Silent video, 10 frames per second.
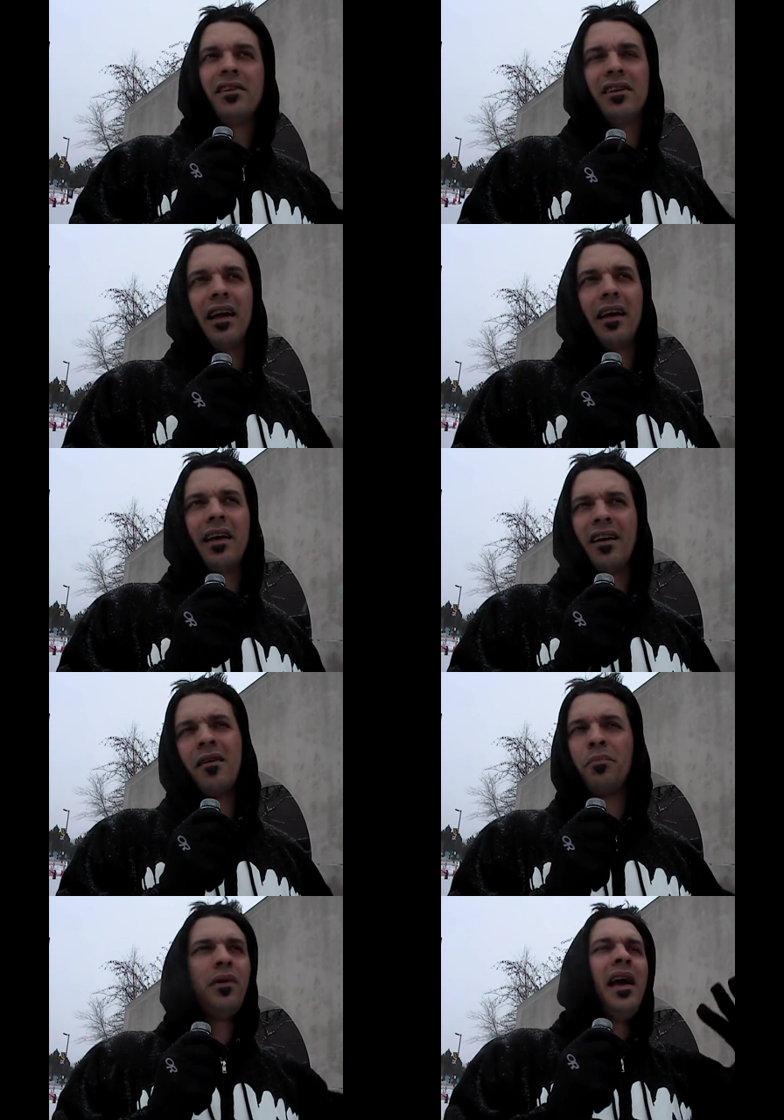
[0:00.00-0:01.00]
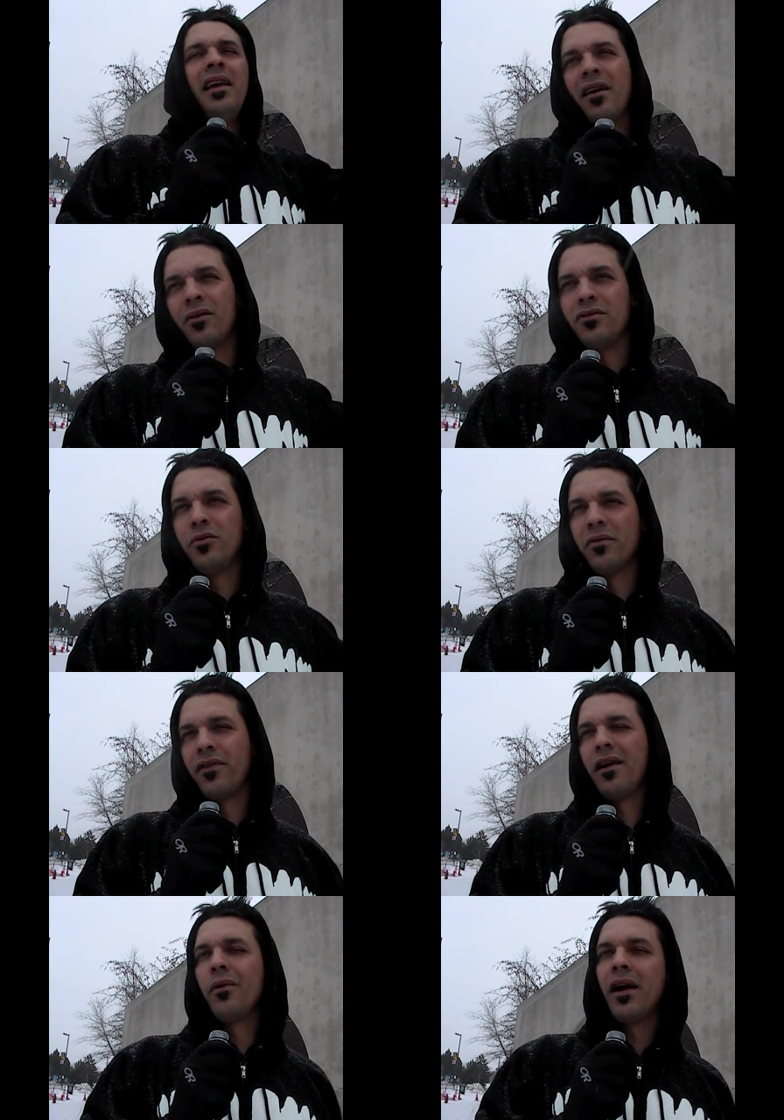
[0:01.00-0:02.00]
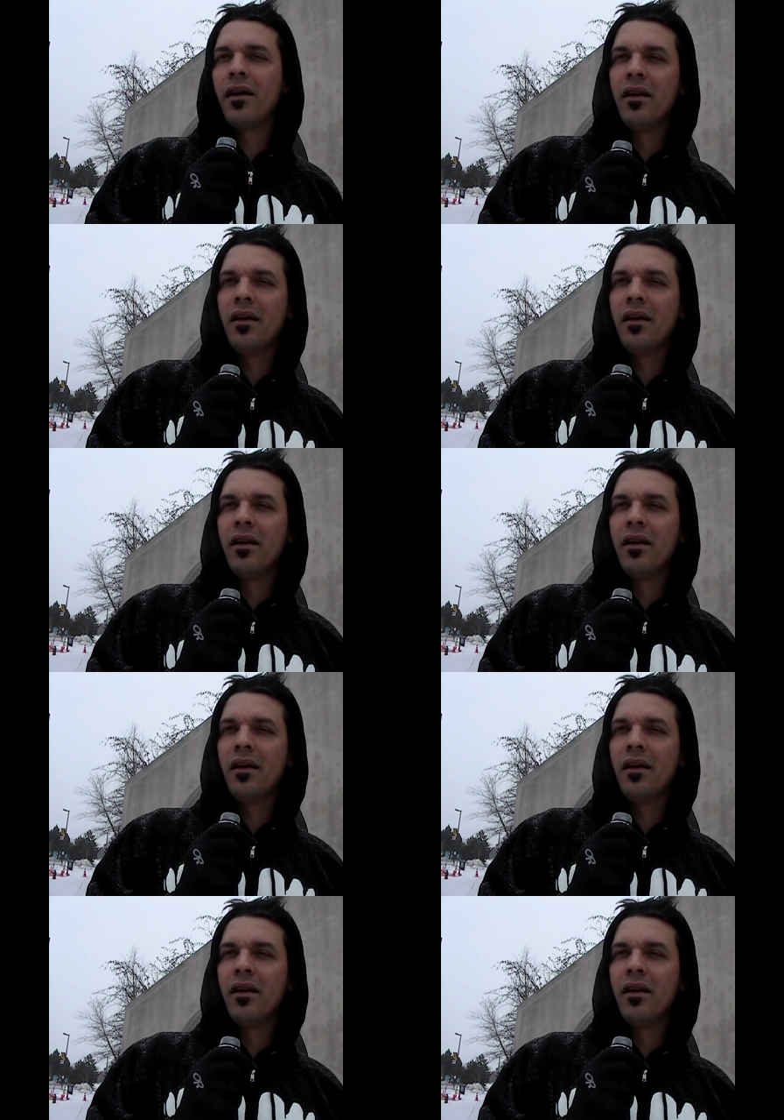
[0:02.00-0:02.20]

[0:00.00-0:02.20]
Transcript: to like get on a plane and go super far away.